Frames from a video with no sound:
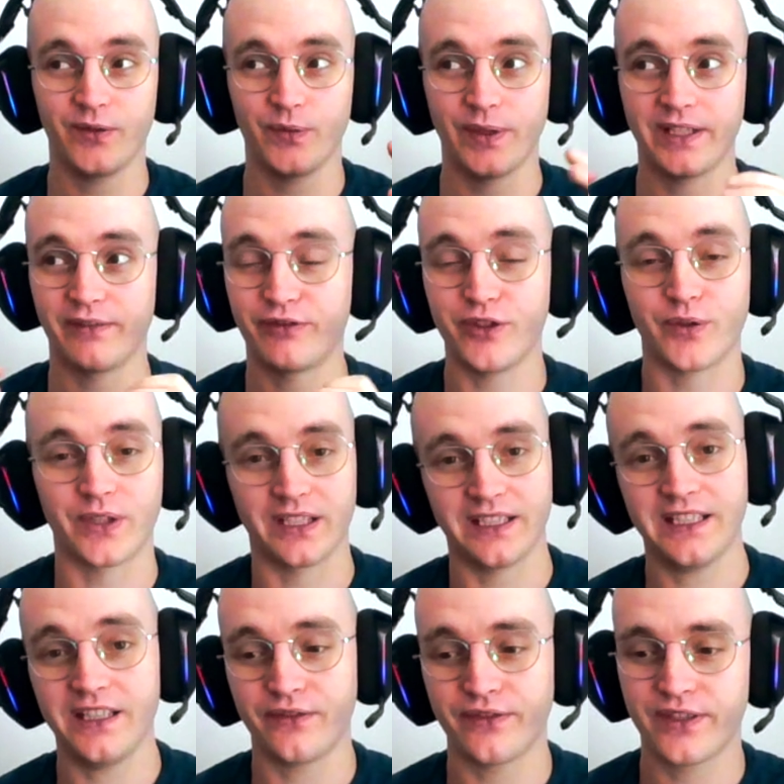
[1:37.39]
when a viewer
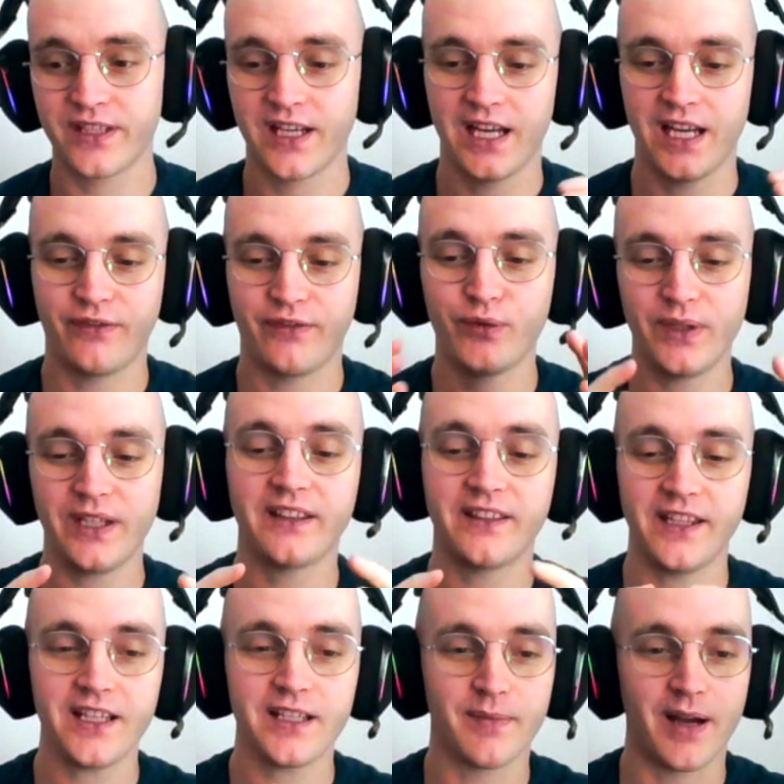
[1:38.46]
leaves. If you really
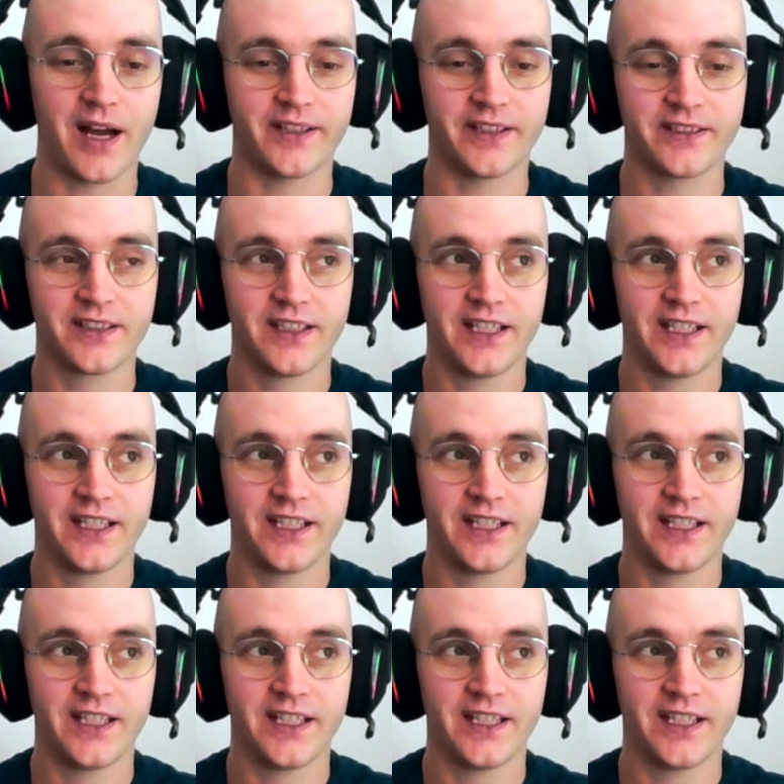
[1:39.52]
think about it,